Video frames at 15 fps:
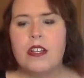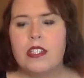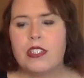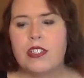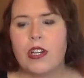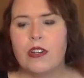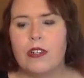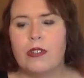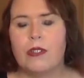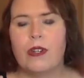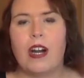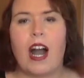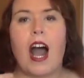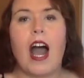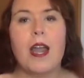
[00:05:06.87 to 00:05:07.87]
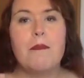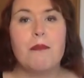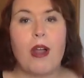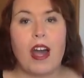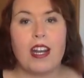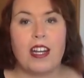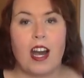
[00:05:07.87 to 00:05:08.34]
So I
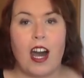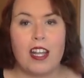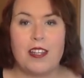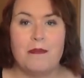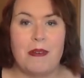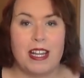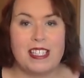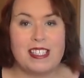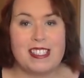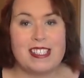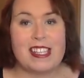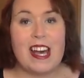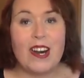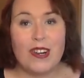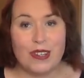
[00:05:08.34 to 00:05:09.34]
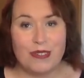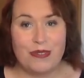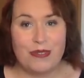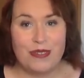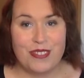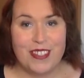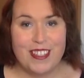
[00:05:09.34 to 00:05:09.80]
brought it on
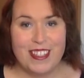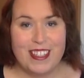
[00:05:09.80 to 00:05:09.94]
myself